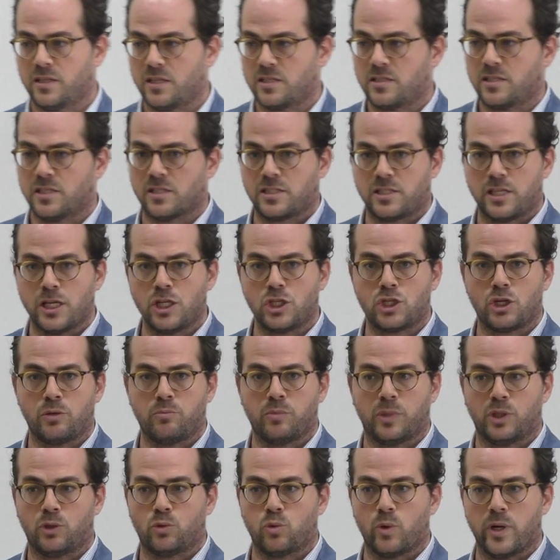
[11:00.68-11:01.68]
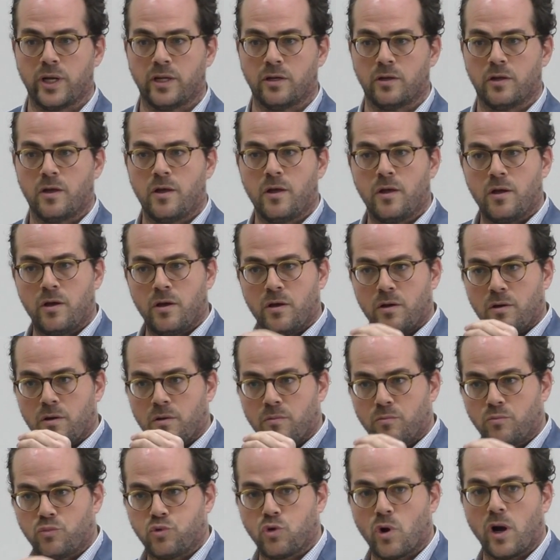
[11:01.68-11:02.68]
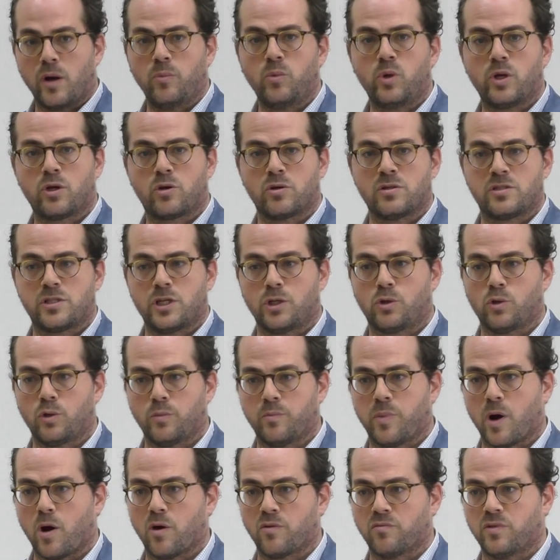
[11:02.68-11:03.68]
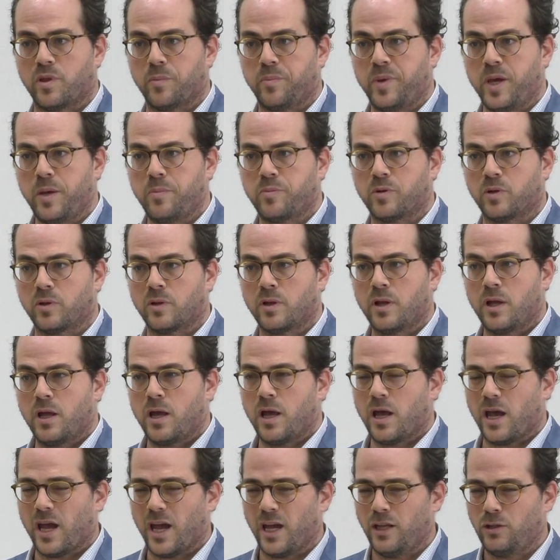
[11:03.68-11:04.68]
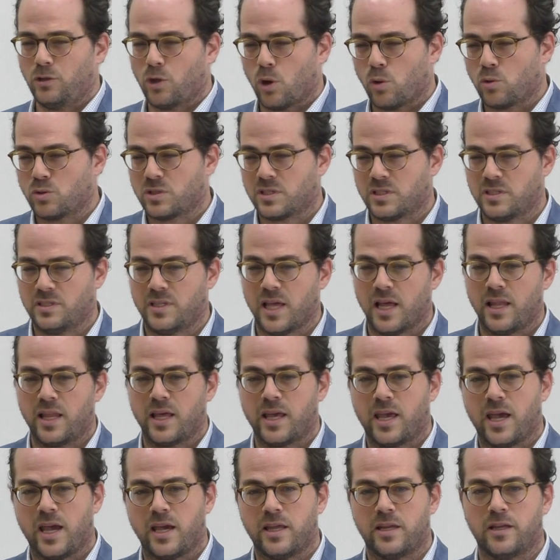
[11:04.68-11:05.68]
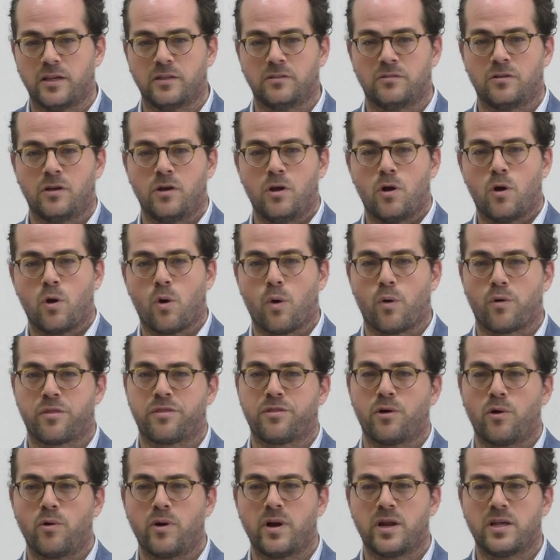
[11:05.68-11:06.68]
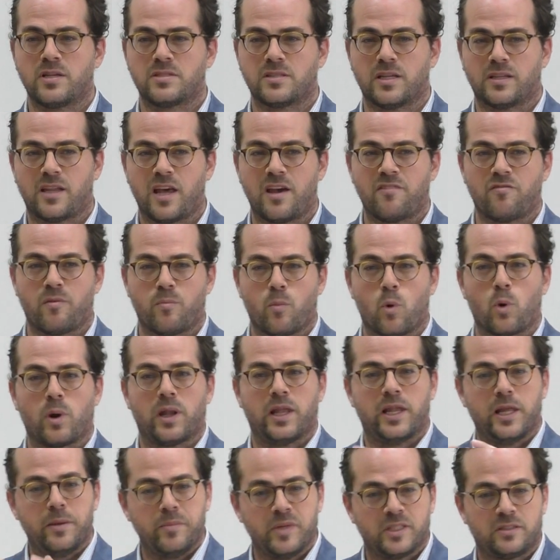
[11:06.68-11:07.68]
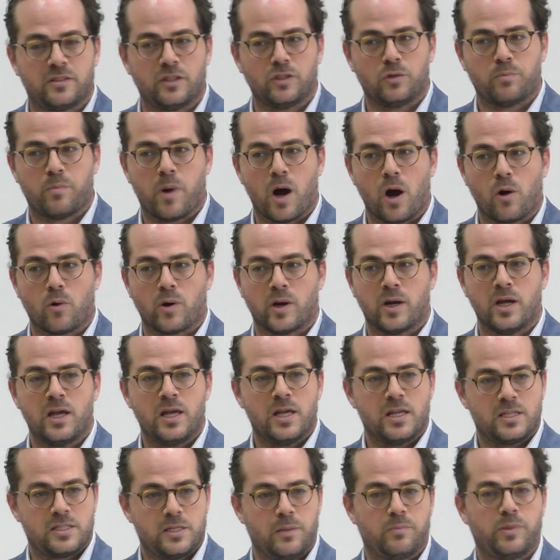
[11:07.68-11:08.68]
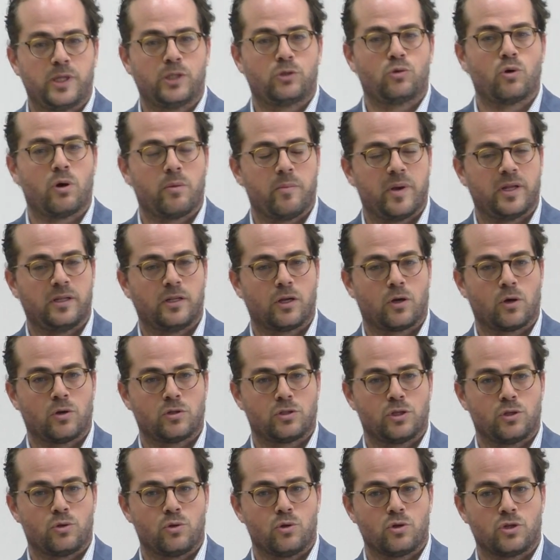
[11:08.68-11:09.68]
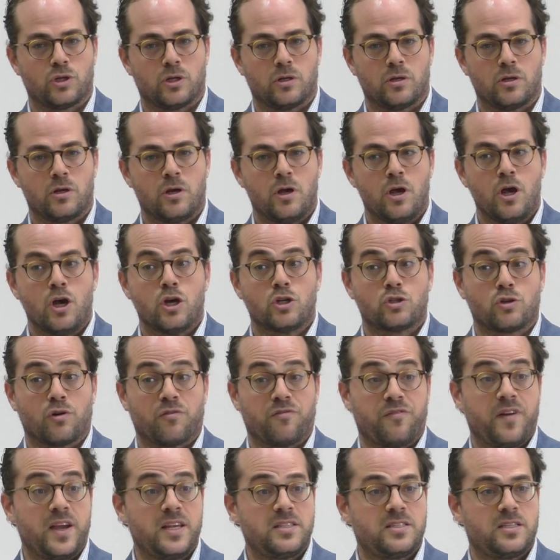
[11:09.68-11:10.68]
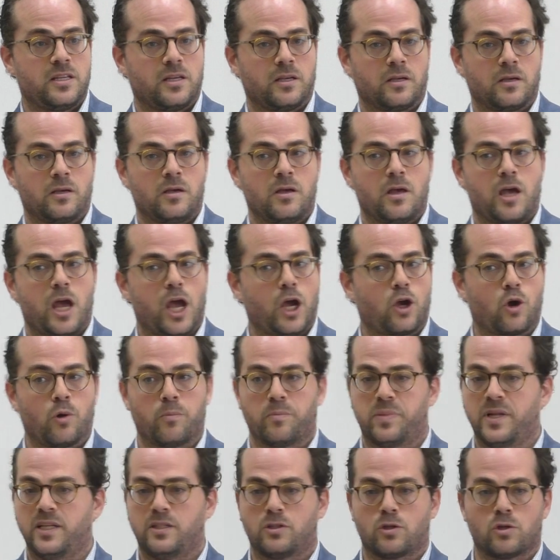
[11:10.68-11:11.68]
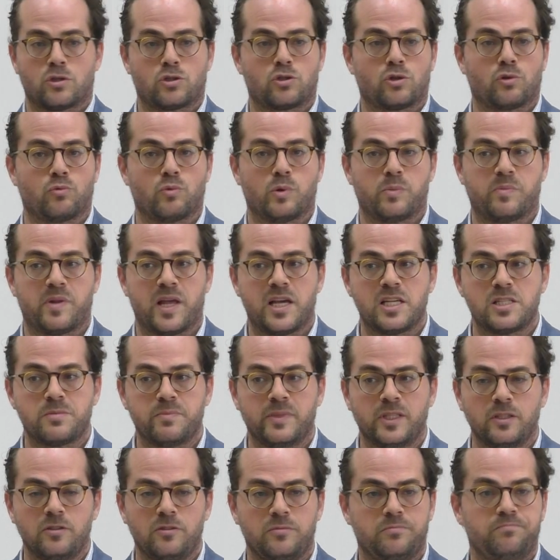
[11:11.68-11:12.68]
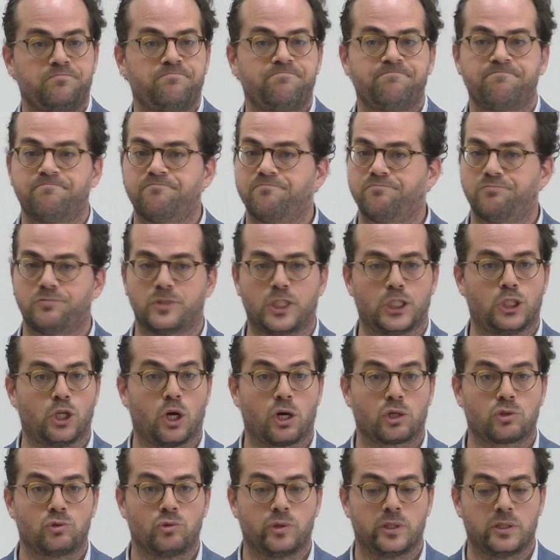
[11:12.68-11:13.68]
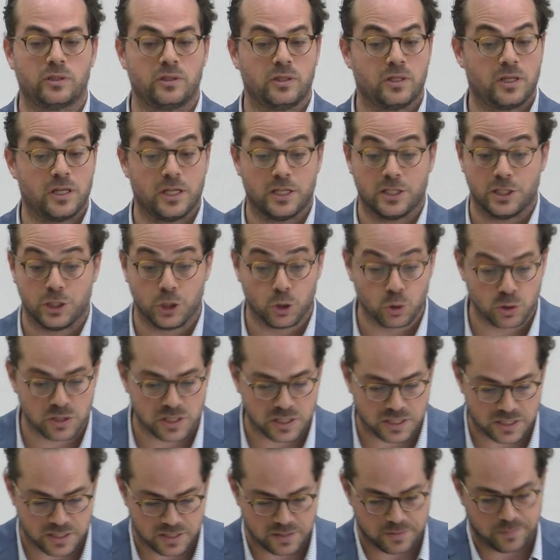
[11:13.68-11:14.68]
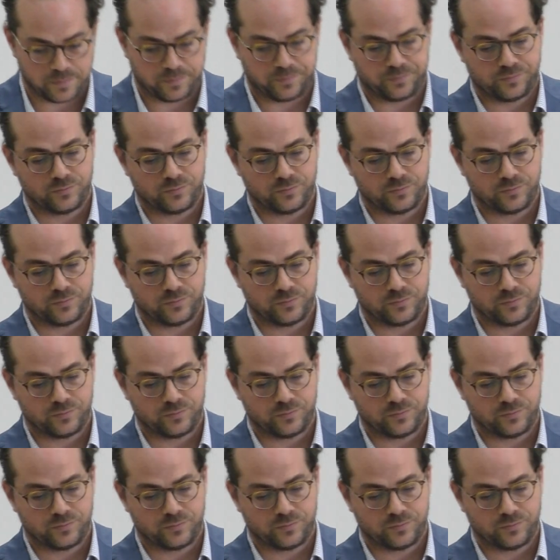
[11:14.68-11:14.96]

in this distinction between primary constituent power of the people and those delegated authorities that have a more limited power simply to amend the Constitution. So facing a complete constitutional replacement, the doctrine is useless.